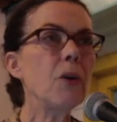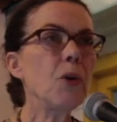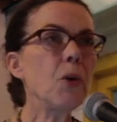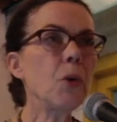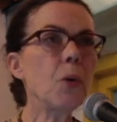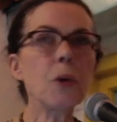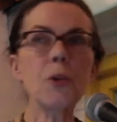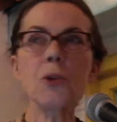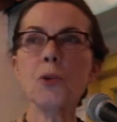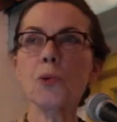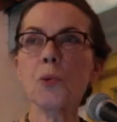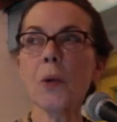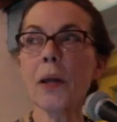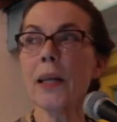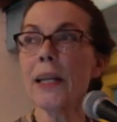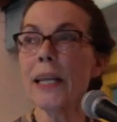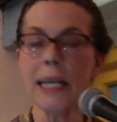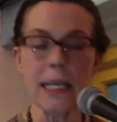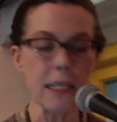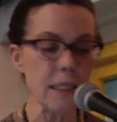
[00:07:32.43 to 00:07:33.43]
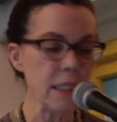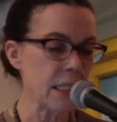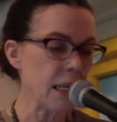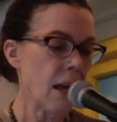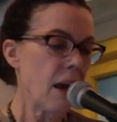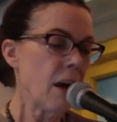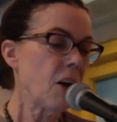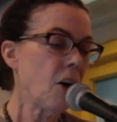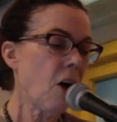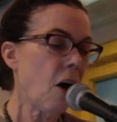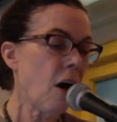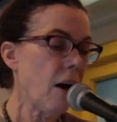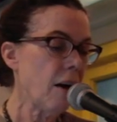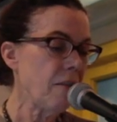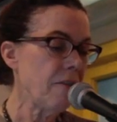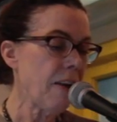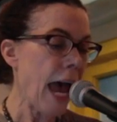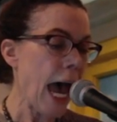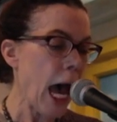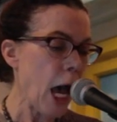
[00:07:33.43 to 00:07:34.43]
Your drillings
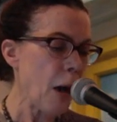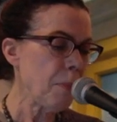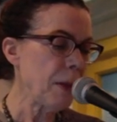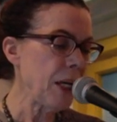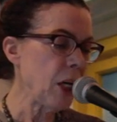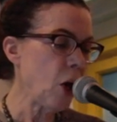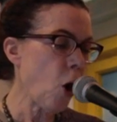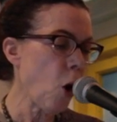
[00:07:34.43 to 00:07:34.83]
carve happy